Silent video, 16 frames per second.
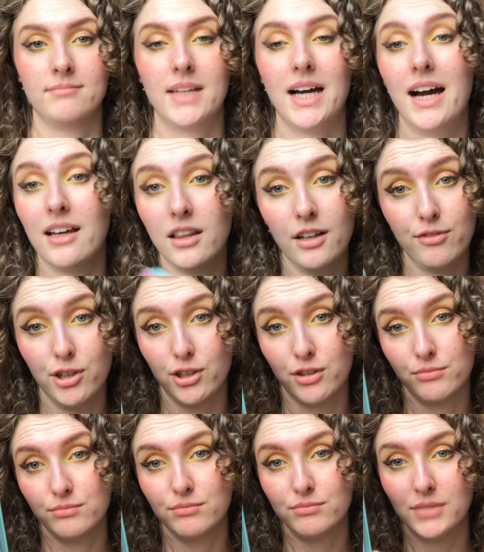I love
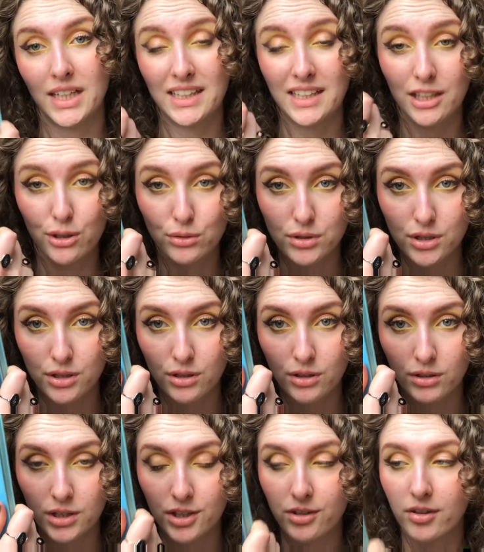her, and I use her
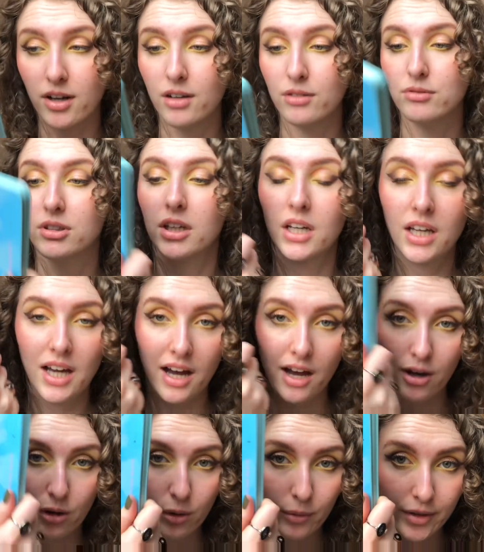all year round. I
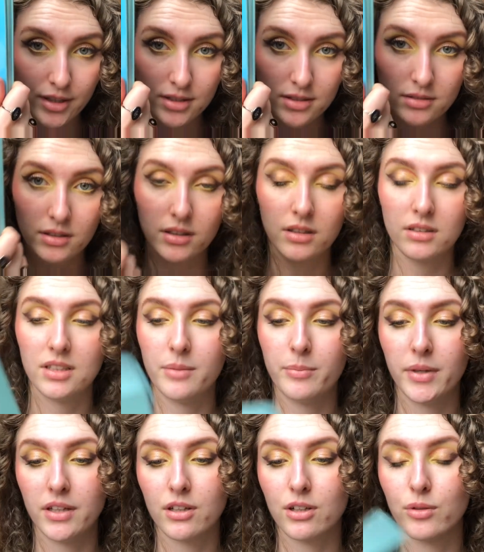always dip
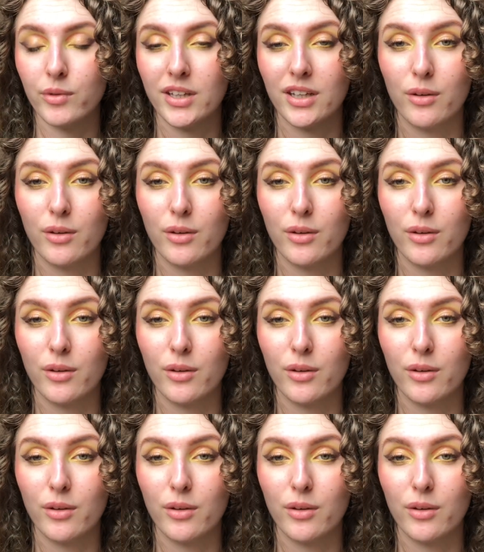in her when I